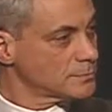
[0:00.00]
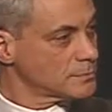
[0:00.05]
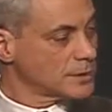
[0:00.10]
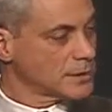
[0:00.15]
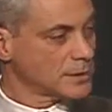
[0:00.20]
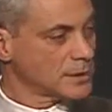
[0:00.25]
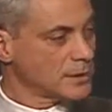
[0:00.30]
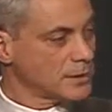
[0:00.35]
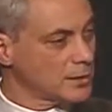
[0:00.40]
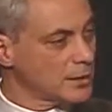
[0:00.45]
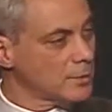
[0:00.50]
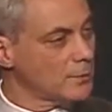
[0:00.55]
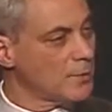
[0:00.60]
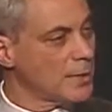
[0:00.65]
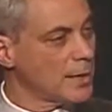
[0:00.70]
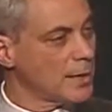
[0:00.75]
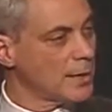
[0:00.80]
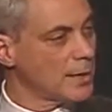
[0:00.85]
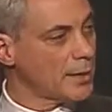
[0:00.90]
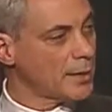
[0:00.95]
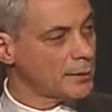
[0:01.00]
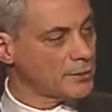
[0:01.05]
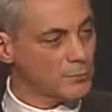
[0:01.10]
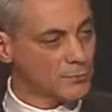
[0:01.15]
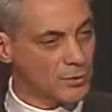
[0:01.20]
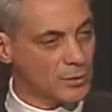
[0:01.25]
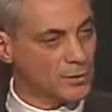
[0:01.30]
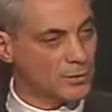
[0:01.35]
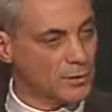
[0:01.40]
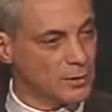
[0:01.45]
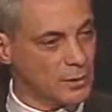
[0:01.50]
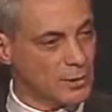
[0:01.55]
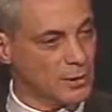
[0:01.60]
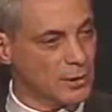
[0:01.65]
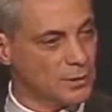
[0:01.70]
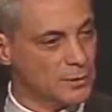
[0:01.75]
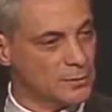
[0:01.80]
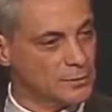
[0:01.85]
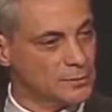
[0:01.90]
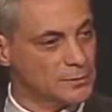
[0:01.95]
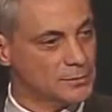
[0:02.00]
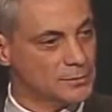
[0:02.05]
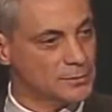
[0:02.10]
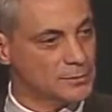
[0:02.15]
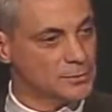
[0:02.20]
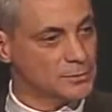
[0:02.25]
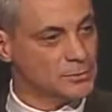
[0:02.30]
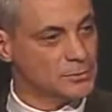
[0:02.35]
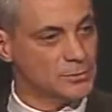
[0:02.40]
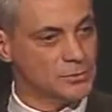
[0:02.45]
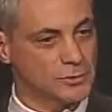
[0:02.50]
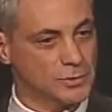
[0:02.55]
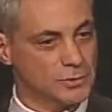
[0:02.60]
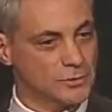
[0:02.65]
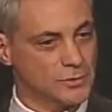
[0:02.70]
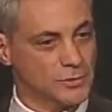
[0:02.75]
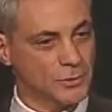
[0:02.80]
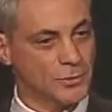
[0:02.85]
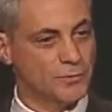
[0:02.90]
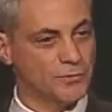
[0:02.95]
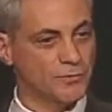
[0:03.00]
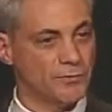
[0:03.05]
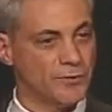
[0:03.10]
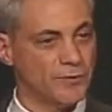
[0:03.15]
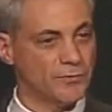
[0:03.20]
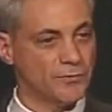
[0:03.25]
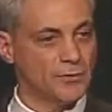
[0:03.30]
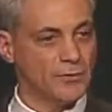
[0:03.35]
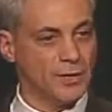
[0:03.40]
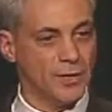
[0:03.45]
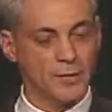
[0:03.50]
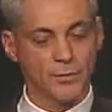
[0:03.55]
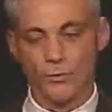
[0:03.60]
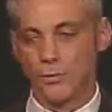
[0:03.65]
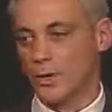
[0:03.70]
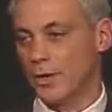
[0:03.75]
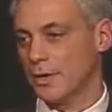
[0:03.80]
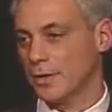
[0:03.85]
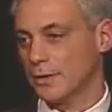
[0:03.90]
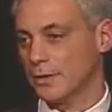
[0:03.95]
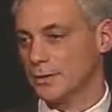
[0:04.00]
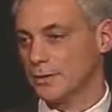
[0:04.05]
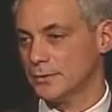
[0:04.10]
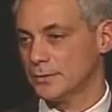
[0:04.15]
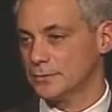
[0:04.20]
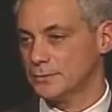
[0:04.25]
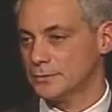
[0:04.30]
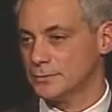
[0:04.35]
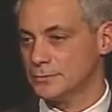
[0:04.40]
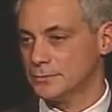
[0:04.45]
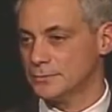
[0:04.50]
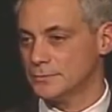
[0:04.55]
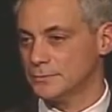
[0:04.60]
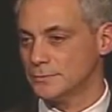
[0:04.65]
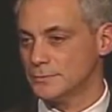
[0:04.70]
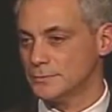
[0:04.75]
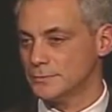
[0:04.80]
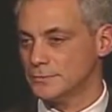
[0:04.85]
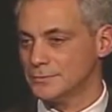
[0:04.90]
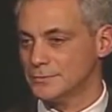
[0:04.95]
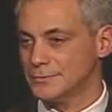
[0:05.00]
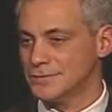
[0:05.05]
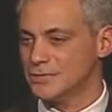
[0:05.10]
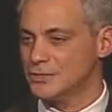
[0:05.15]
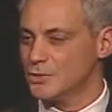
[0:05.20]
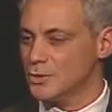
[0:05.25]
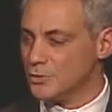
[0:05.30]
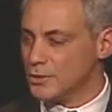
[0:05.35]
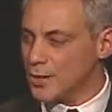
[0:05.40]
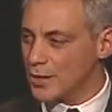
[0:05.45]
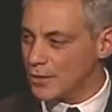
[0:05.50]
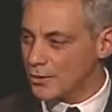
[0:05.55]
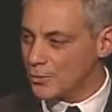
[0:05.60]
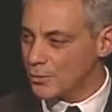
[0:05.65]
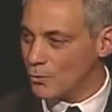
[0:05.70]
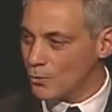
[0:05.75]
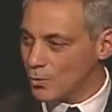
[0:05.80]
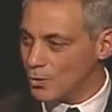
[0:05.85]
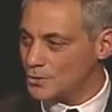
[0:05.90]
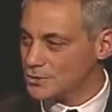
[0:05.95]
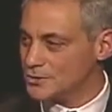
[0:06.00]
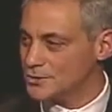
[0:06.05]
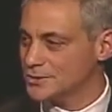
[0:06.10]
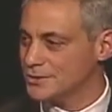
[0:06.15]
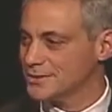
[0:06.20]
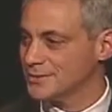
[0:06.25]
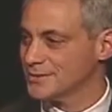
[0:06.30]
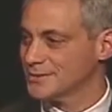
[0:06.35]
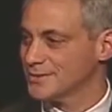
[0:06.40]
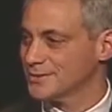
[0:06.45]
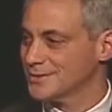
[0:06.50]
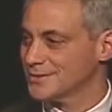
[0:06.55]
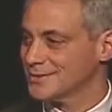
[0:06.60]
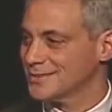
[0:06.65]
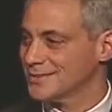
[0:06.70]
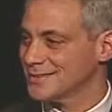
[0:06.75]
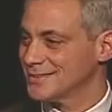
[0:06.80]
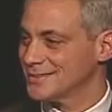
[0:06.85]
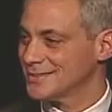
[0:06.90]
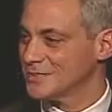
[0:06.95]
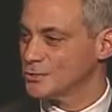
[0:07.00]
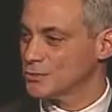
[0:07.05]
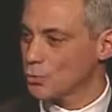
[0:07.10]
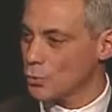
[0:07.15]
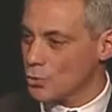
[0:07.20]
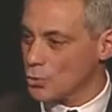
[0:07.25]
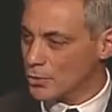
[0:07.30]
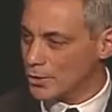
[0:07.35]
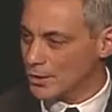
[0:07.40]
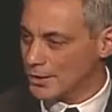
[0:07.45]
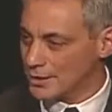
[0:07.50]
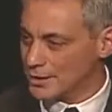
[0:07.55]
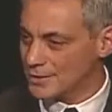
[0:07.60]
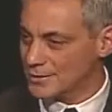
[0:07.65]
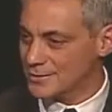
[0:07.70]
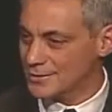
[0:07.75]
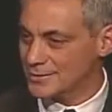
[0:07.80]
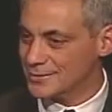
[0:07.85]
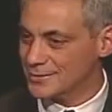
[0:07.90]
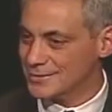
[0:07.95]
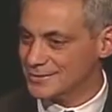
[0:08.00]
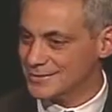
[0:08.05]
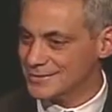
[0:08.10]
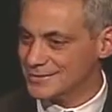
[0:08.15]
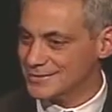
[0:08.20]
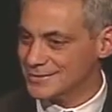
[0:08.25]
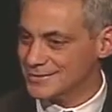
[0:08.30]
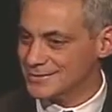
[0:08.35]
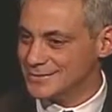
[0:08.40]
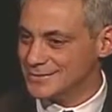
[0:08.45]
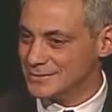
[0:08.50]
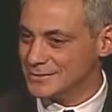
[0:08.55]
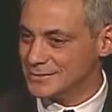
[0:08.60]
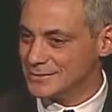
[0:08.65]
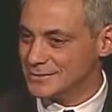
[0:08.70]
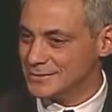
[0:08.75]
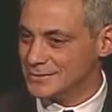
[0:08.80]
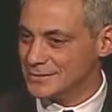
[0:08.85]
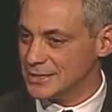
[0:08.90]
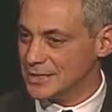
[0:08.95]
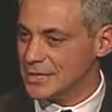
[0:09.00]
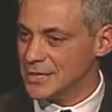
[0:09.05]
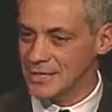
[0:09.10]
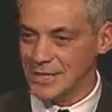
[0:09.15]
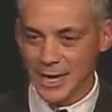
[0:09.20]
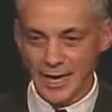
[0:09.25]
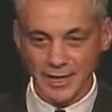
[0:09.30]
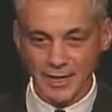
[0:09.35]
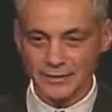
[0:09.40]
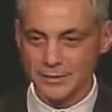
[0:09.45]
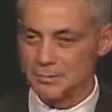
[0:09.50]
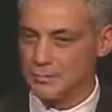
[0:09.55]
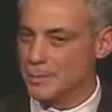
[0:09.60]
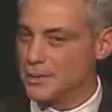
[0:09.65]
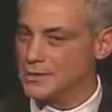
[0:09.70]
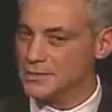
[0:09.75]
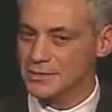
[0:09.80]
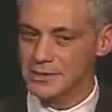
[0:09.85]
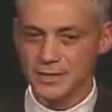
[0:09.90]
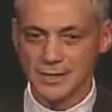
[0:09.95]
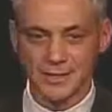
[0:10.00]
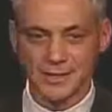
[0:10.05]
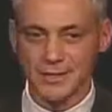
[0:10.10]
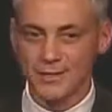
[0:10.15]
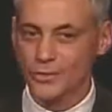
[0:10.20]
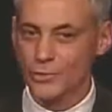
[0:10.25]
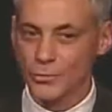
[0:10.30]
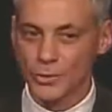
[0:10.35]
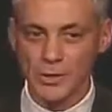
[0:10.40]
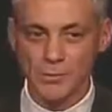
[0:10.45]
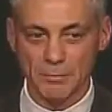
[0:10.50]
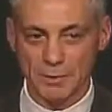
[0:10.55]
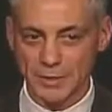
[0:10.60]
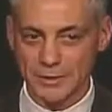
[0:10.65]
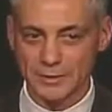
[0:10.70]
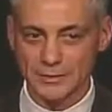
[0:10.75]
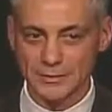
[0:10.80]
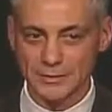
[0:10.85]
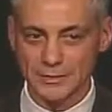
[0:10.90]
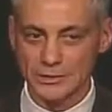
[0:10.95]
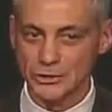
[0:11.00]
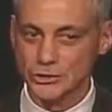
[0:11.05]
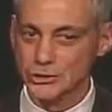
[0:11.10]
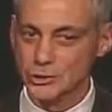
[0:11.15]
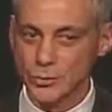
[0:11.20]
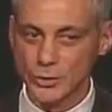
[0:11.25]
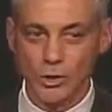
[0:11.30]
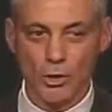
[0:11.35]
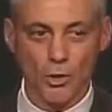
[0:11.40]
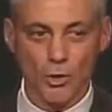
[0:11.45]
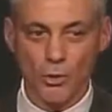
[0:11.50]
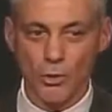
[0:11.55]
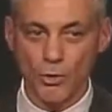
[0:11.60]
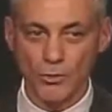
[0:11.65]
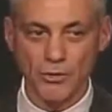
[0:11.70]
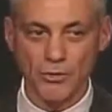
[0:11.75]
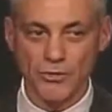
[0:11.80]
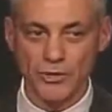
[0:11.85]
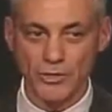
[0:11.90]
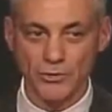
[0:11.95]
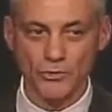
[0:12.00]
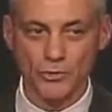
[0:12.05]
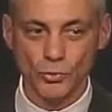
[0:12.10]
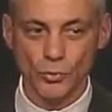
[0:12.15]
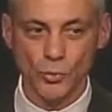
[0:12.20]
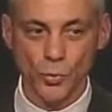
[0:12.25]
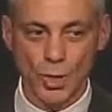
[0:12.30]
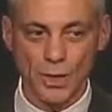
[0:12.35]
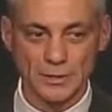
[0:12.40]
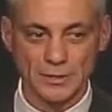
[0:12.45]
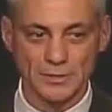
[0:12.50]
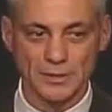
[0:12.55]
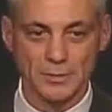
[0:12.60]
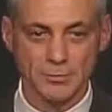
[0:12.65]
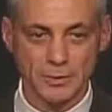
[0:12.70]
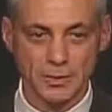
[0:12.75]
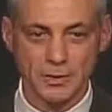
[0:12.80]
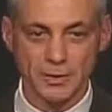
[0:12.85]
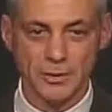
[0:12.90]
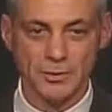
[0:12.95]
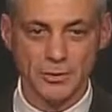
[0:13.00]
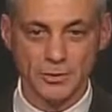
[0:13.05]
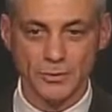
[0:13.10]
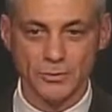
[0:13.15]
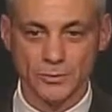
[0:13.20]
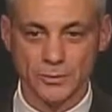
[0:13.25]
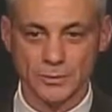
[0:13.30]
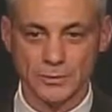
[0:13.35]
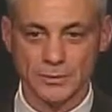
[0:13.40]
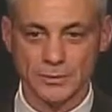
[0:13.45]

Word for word: Like the young man I said tonight, who was on 35th and Dan Ryan, he's going to Harold Washington. He's working. He has a basic agreement. He's showing all the things you want somebody to do.